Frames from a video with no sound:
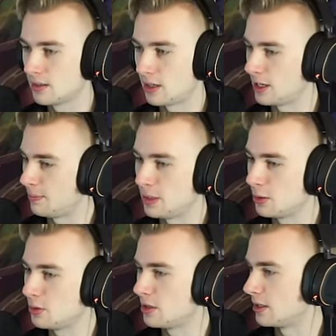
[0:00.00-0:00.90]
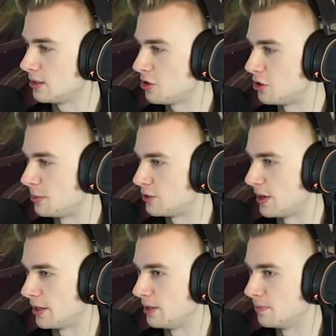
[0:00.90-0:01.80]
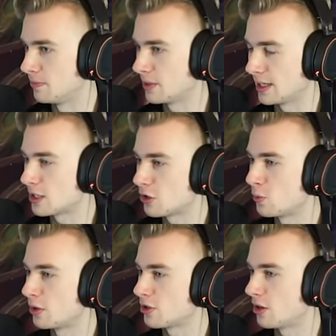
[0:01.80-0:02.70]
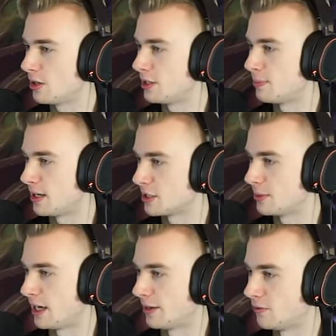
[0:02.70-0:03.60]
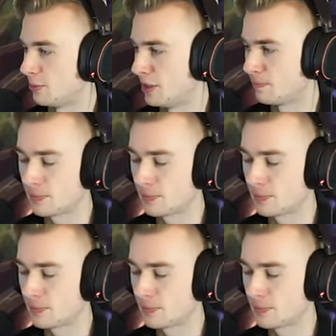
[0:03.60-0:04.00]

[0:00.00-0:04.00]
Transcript: And I'd be losing so much value. Like, that's the worst card he could possibly have for me.